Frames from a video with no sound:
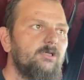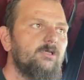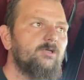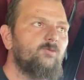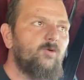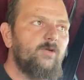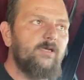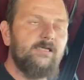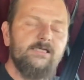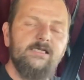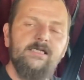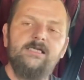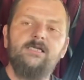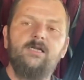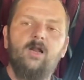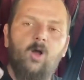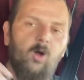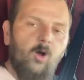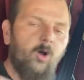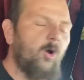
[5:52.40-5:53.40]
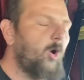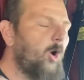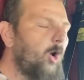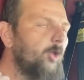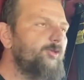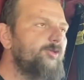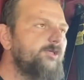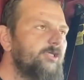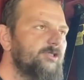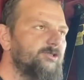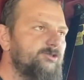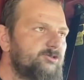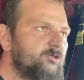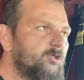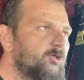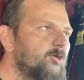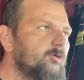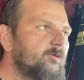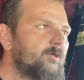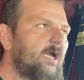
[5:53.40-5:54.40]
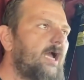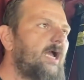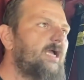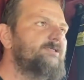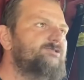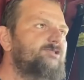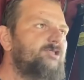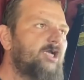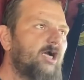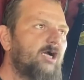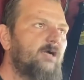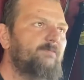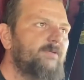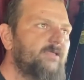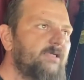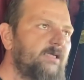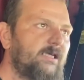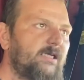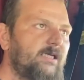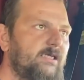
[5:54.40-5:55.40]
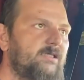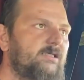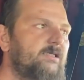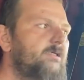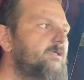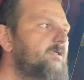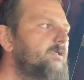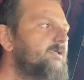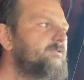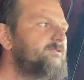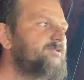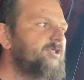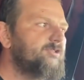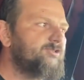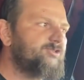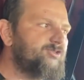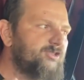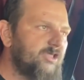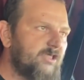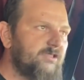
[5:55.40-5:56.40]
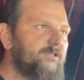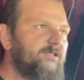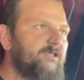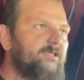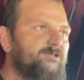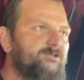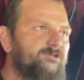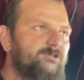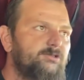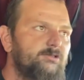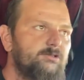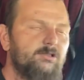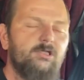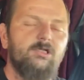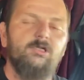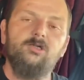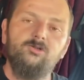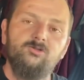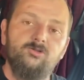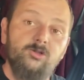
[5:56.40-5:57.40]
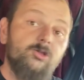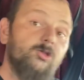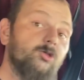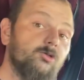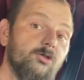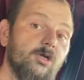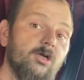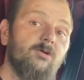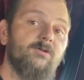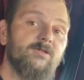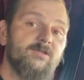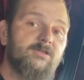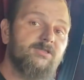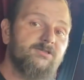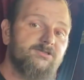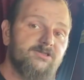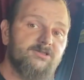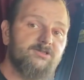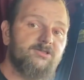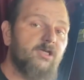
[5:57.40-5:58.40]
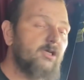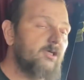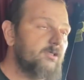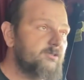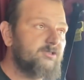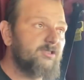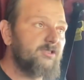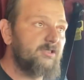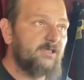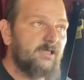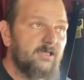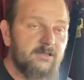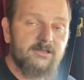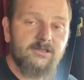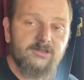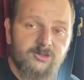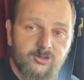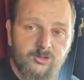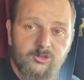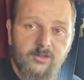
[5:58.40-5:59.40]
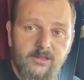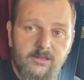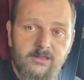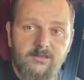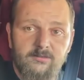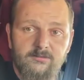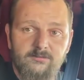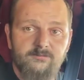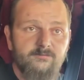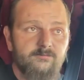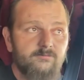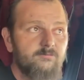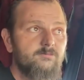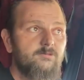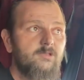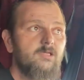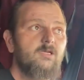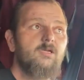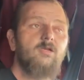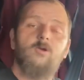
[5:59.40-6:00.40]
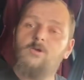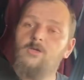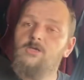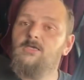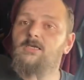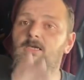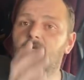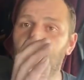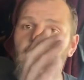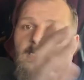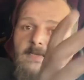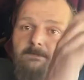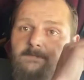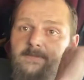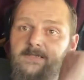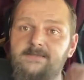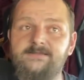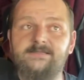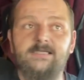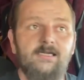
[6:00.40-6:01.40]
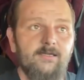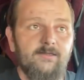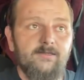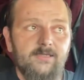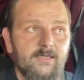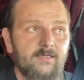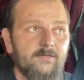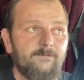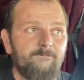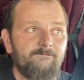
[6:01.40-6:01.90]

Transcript: We need all these new guys coming in to see this. Do you know what this has done to the industry? let me tell you.